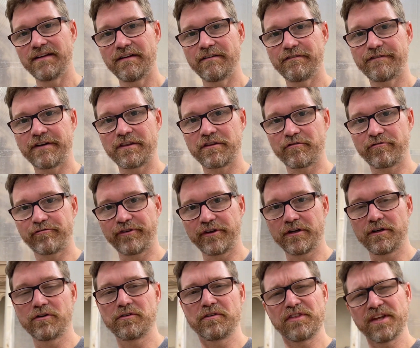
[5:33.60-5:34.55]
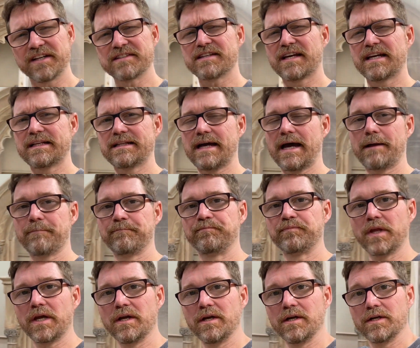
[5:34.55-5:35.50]
feather fill, things like
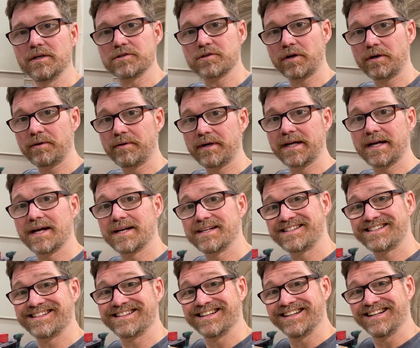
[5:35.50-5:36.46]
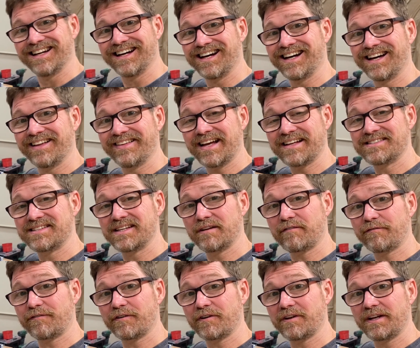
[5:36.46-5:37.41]
that. So anyway, guys, that's
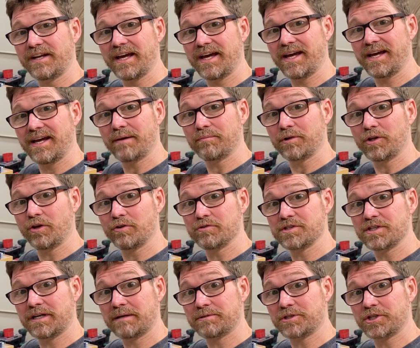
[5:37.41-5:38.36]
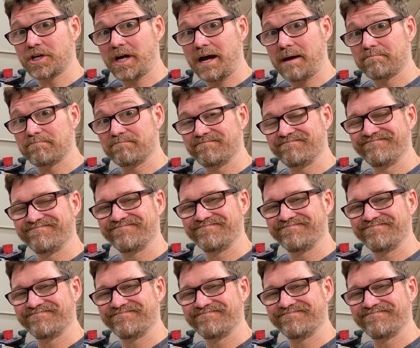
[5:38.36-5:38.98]
it for today. I'm closing up shop.